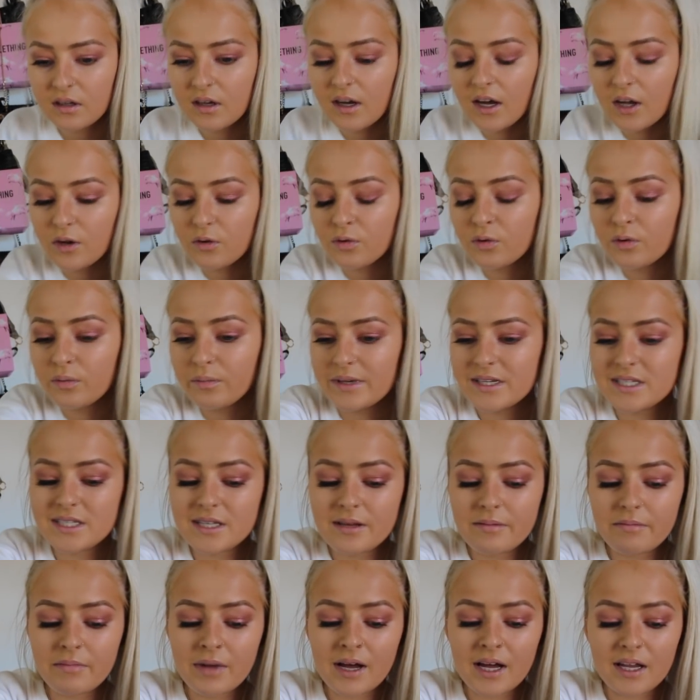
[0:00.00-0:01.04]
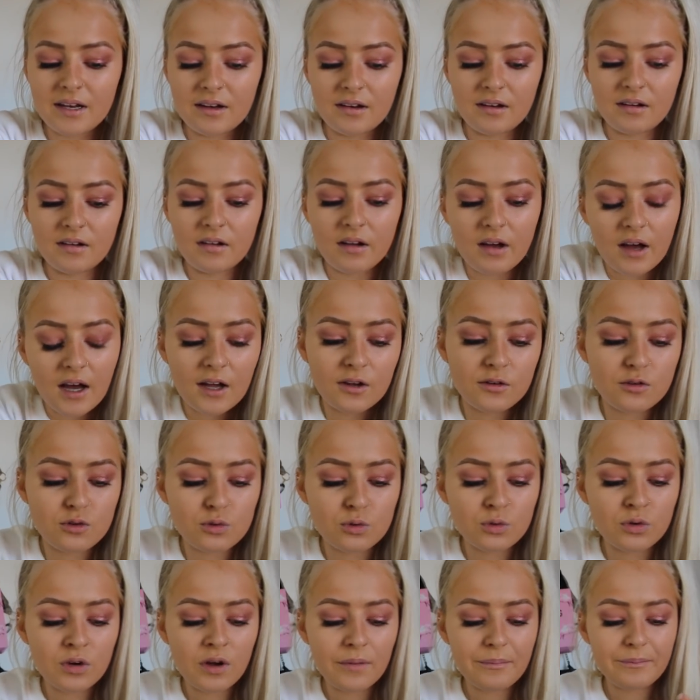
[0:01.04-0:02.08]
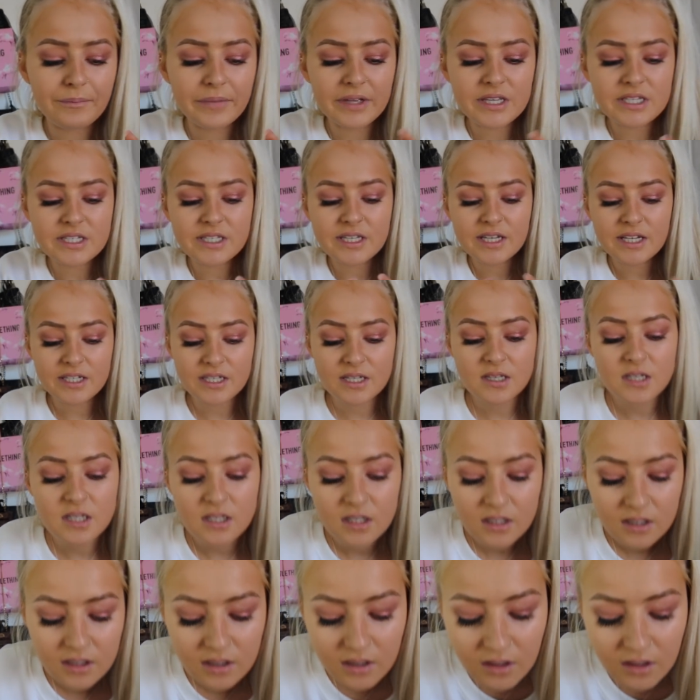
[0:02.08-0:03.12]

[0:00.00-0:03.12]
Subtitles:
I don't miss it, man. I do not miss it.